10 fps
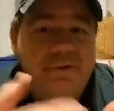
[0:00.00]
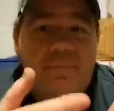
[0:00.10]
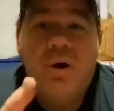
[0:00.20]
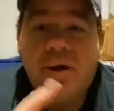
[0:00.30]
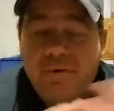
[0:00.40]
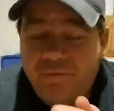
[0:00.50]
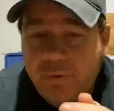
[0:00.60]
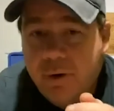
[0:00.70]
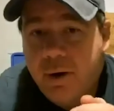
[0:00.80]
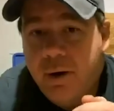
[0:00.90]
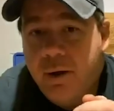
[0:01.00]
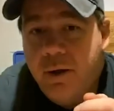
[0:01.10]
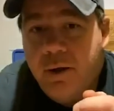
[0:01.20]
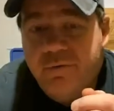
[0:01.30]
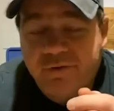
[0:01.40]
a market for
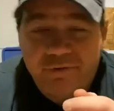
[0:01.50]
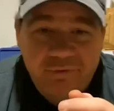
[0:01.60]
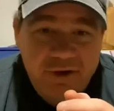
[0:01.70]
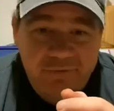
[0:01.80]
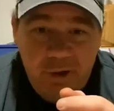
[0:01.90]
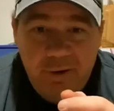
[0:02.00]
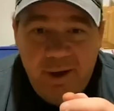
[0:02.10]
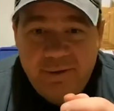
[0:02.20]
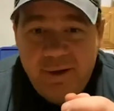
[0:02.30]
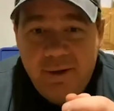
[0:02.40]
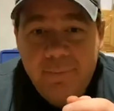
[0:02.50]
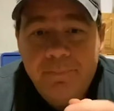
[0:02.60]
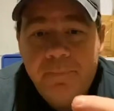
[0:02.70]
free flow out there.